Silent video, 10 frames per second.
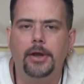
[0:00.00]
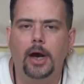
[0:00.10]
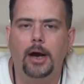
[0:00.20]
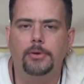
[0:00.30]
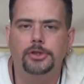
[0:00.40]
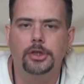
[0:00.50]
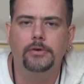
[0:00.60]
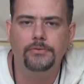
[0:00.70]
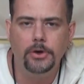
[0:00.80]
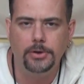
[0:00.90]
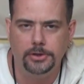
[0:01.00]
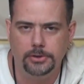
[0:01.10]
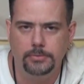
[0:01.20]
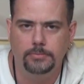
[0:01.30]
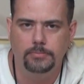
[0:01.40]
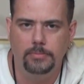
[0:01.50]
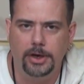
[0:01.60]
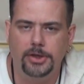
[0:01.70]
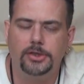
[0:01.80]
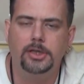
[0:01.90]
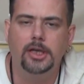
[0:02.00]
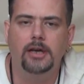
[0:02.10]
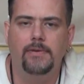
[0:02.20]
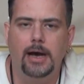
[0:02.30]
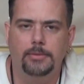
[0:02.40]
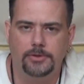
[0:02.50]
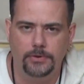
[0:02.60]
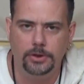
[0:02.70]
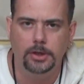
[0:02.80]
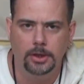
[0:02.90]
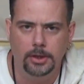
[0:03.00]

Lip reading: I was served notice by the city of Abbotstford